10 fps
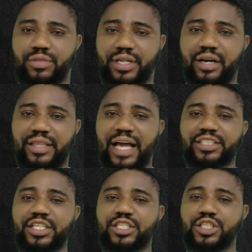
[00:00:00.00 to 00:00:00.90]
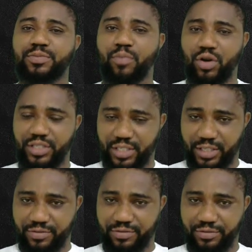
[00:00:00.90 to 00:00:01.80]
delta G is
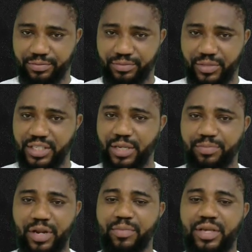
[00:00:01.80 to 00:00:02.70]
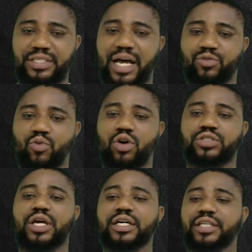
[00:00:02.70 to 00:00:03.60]
positive, it simply means that what?